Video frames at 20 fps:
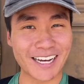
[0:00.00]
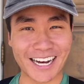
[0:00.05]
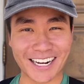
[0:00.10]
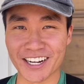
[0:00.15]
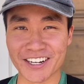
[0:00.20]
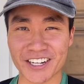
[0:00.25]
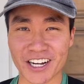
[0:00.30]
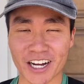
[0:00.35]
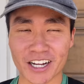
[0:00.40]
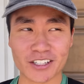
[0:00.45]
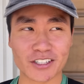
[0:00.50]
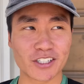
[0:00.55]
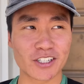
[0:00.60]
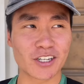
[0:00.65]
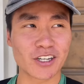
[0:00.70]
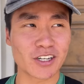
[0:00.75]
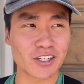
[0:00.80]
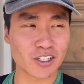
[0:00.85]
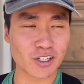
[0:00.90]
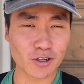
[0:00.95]
Uh, not
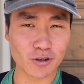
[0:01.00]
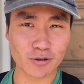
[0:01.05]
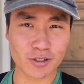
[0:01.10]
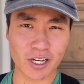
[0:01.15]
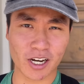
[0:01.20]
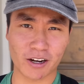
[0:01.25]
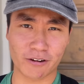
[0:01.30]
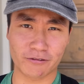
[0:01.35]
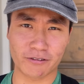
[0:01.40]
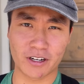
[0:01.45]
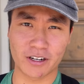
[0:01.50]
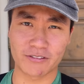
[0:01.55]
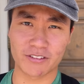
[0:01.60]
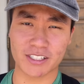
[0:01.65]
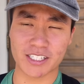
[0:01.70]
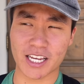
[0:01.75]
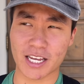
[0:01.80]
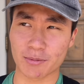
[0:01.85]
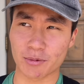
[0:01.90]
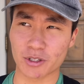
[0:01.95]
too tough of a
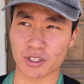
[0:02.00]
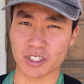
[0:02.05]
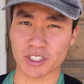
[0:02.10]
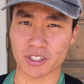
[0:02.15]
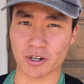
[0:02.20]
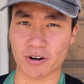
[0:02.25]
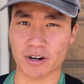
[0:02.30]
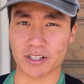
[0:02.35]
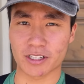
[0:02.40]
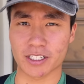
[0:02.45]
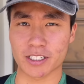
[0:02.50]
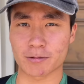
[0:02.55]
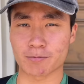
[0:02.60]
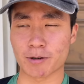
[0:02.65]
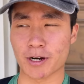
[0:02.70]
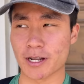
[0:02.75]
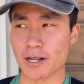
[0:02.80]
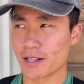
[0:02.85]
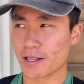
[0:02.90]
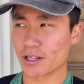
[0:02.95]
table to start at least,
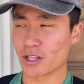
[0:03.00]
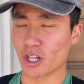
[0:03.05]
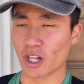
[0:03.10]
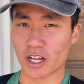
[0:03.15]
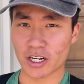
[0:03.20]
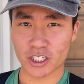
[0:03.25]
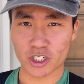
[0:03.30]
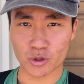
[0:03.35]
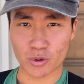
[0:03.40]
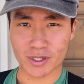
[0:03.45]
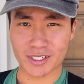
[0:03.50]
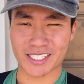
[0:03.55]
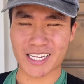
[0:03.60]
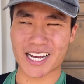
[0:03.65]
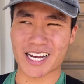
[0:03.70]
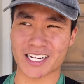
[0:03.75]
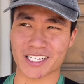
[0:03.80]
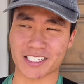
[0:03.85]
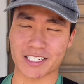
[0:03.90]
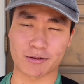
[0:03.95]
but a lot of short
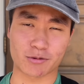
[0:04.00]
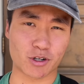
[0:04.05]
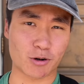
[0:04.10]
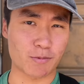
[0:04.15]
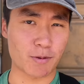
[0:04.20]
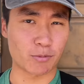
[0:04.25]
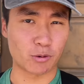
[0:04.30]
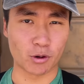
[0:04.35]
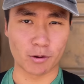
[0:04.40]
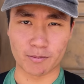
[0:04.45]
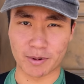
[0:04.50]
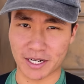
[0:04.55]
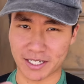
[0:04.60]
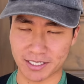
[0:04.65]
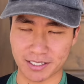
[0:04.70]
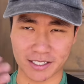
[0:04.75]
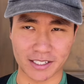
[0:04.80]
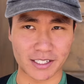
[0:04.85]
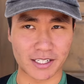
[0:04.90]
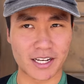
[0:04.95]
stacks, and I'm sure people will
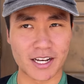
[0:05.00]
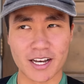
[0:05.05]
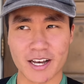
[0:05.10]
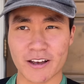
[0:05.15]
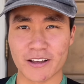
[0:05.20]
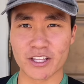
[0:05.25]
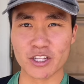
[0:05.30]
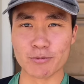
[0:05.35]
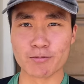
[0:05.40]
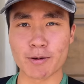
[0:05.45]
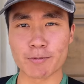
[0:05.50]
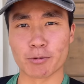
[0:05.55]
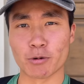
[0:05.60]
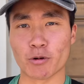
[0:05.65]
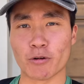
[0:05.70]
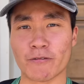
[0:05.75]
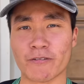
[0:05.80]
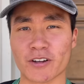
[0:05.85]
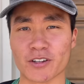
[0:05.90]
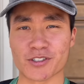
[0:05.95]
bust and new people
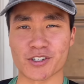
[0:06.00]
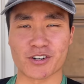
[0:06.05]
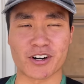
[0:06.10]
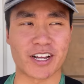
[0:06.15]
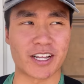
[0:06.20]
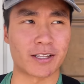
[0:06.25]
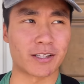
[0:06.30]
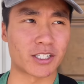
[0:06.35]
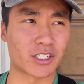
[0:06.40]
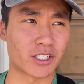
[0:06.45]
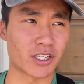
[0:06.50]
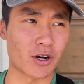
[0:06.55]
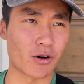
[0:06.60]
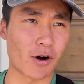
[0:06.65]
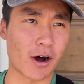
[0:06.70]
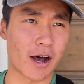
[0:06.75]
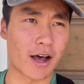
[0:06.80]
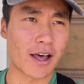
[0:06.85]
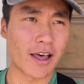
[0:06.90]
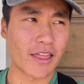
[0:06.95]
will filter in. So
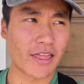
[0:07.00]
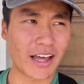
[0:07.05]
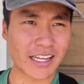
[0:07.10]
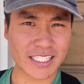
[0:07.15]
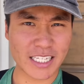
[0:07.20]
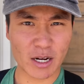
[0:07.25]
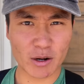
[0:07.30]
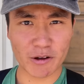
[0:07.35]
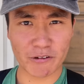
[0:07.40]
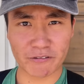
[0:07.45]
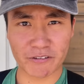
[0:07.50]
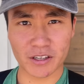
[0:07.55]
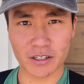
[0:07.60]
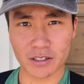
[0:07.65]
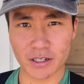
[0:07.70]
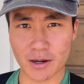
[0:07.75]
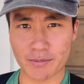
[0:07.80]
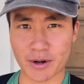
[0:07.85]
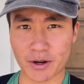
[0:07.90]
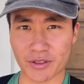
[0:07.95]
uh, that's how I
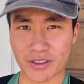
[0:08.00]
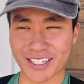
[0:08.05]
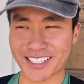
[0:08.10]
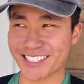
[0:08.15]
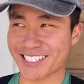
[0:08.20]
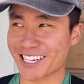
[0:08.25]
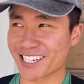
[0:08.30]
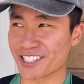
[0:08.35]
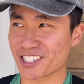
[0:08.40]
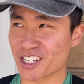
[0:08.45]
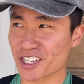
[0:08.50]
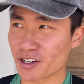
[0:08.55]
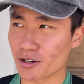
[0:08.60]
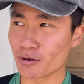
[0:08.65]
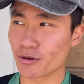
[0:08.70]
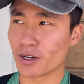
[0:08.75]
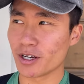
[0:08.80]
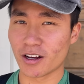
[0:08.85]
feel about this day two.